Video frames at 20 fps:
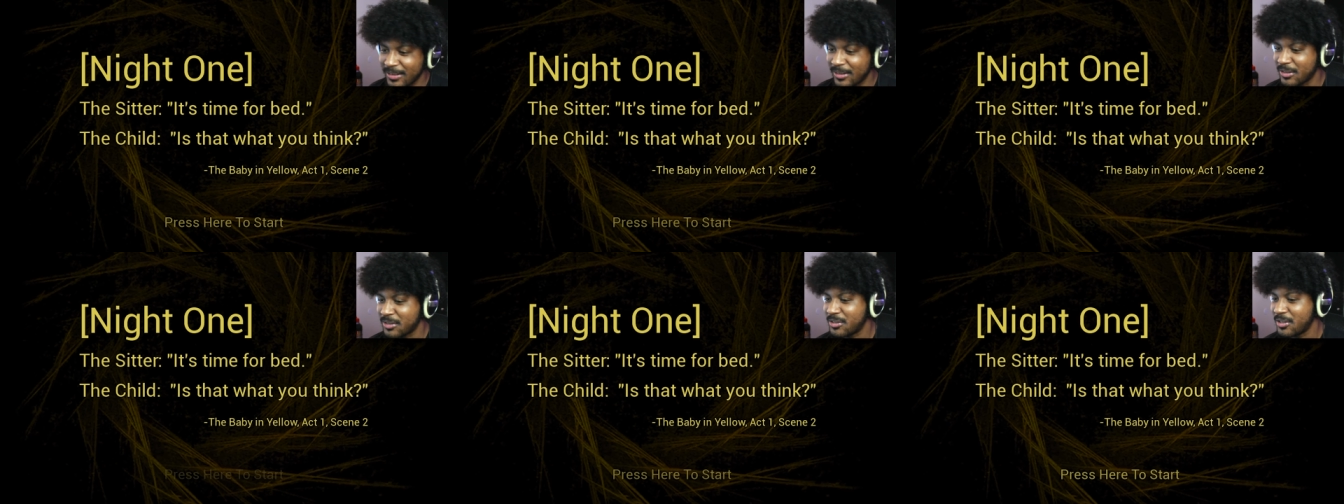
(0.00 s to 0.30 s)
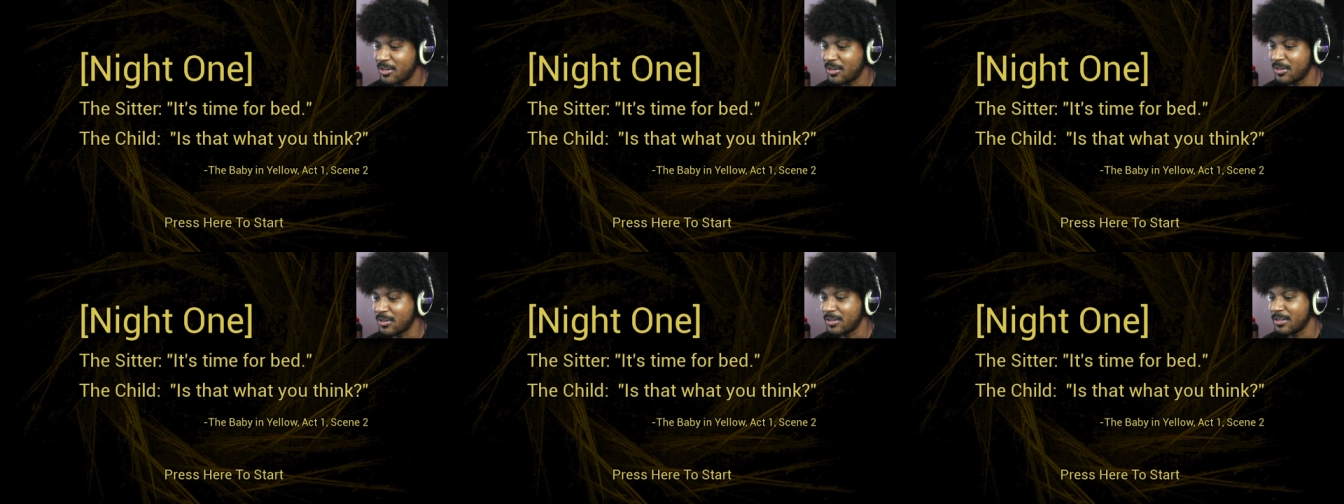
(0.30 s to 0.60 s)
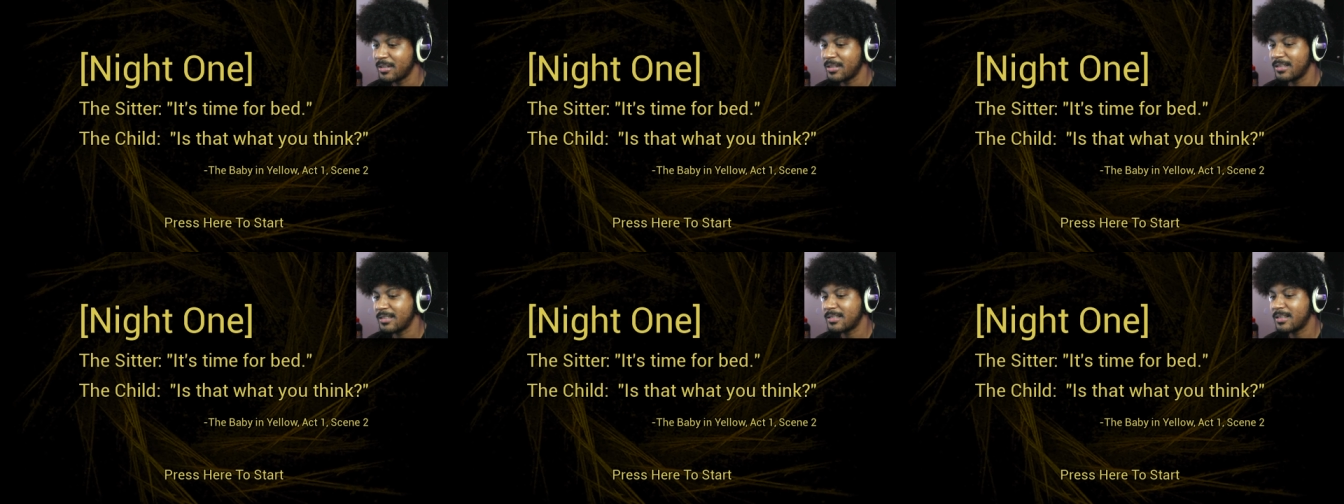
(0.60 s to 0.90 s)
The sitter.
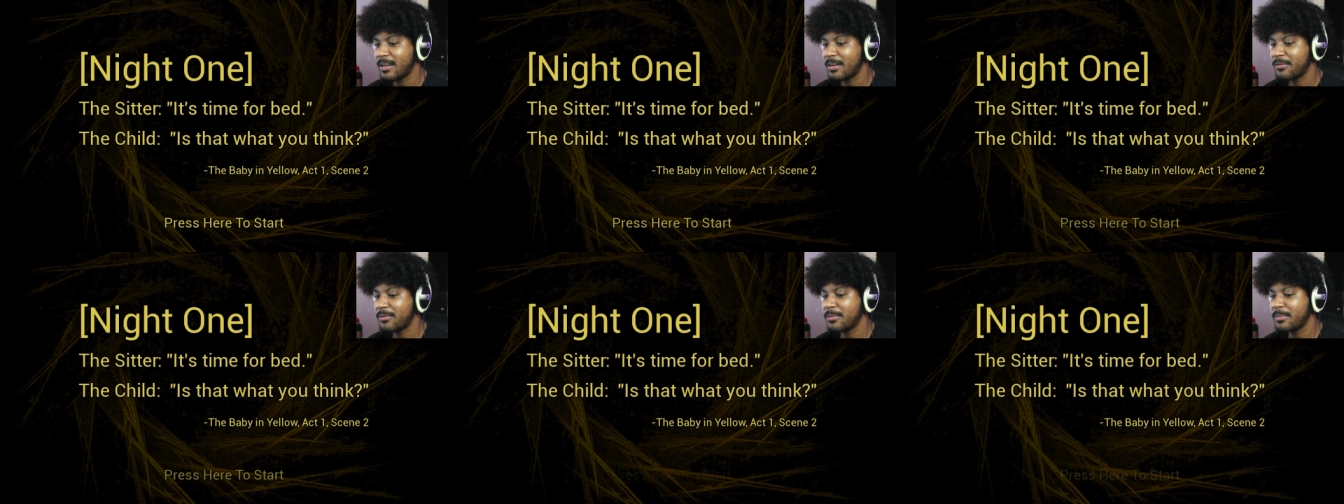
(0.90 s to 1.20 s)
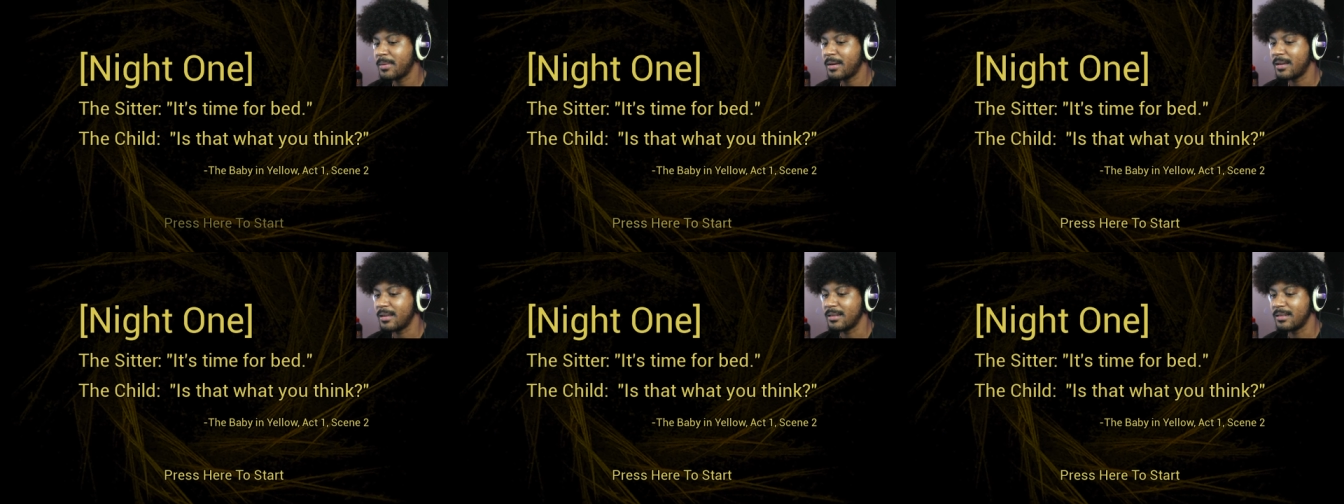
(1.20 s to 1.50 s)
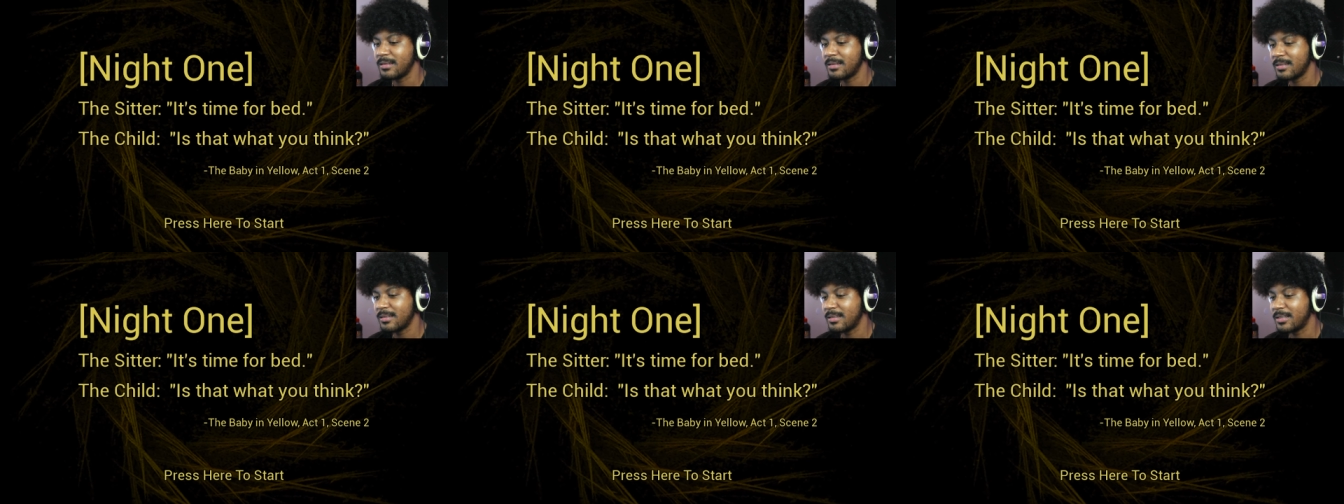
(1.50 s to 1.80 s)
It's time for bed.
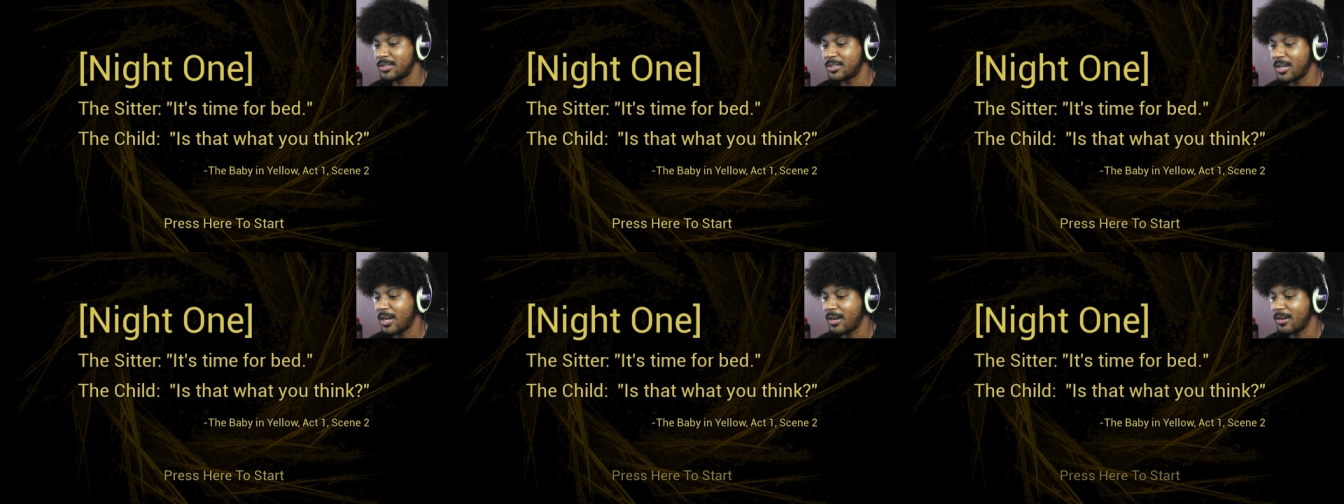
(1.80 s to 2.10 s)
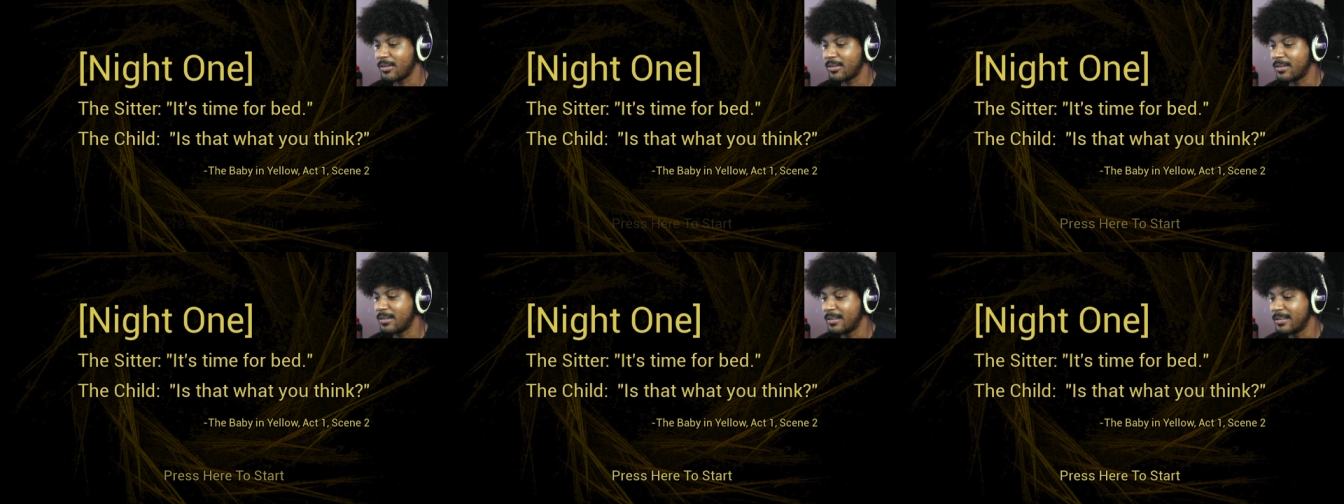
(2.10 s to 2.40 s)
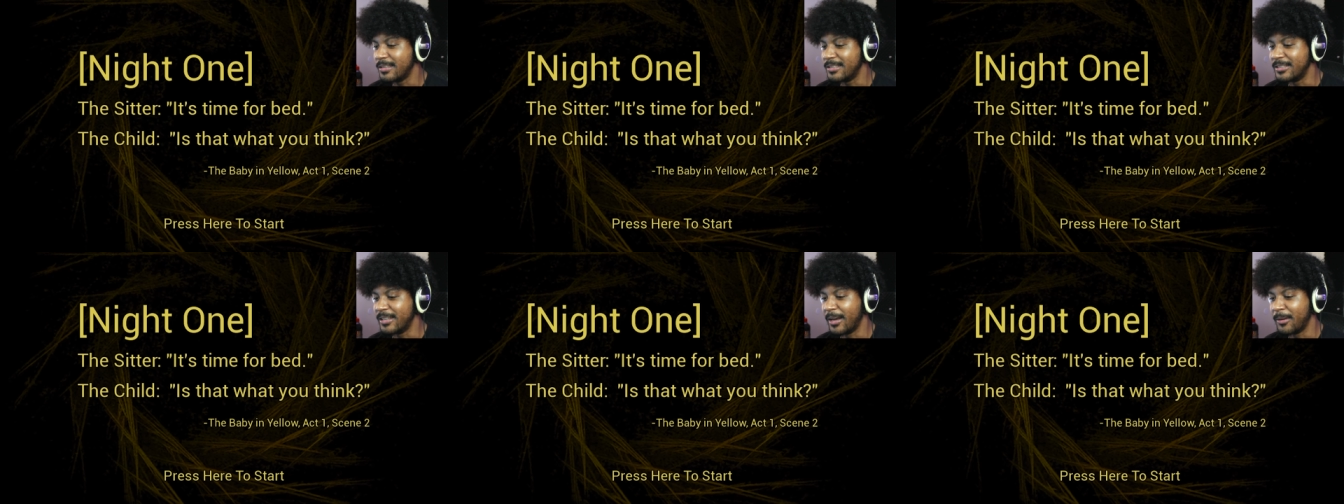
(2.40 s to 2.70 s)
The child.
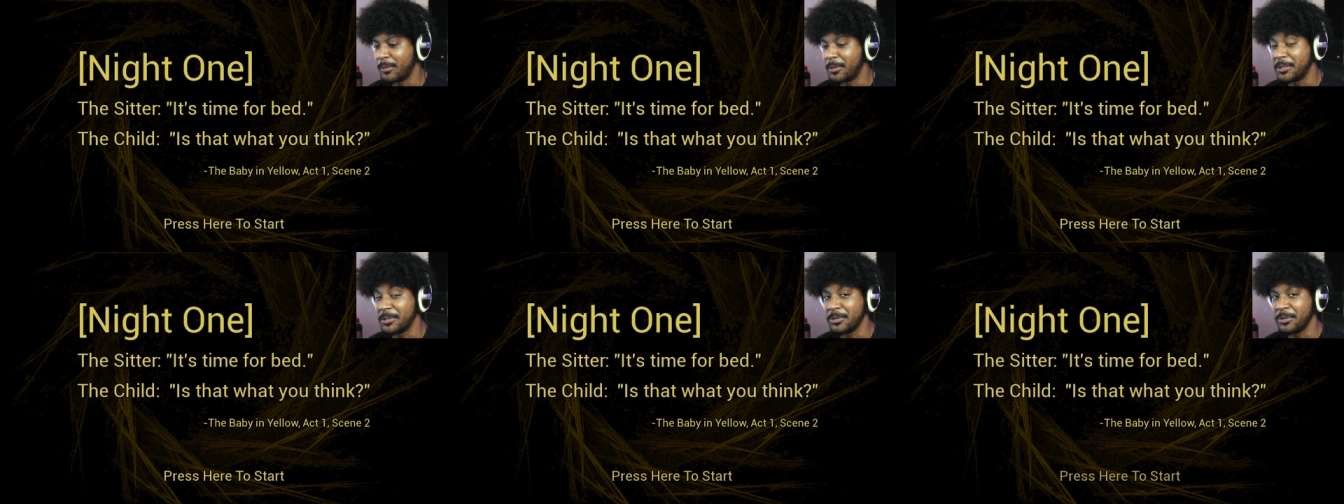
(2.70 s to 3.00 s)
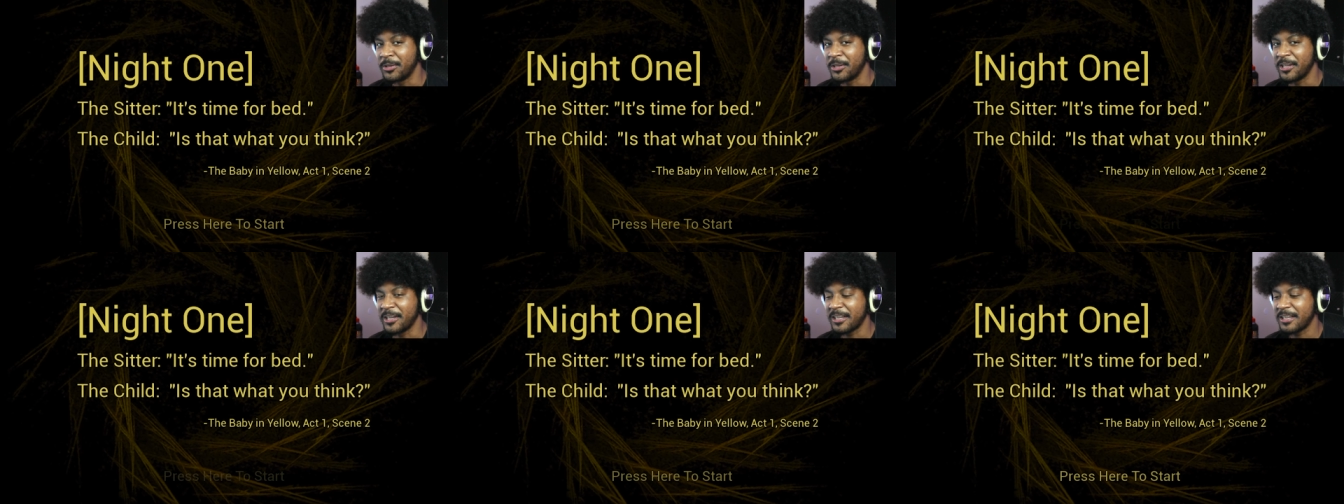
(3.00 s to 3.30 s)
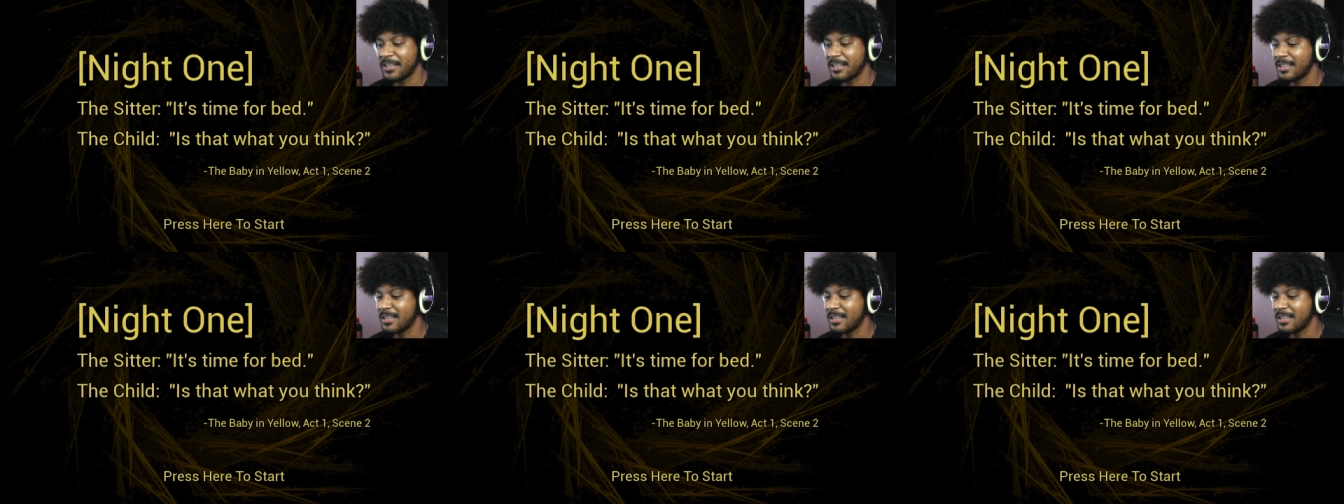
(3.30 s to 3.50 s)
Is that what you think?